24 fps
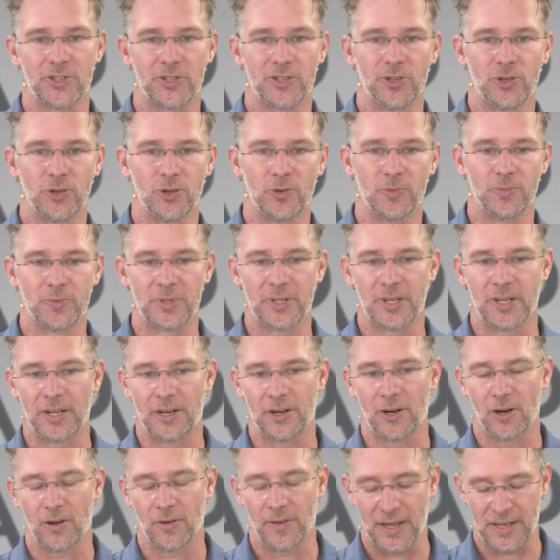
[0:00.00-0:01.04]
tubes,
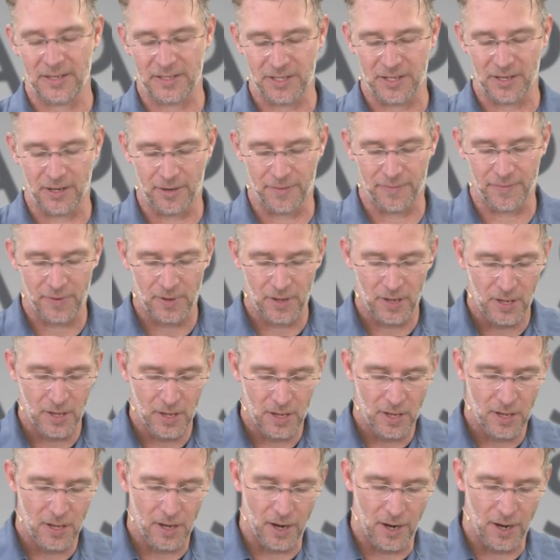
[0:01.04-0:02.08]
and all that stuff.
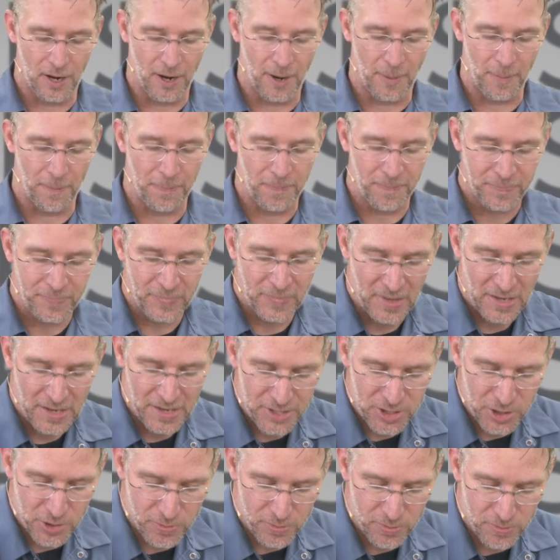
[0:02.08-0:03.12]

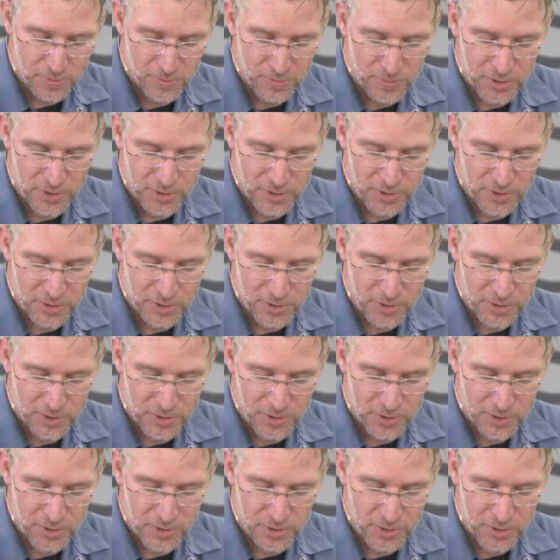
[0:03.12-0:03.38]
You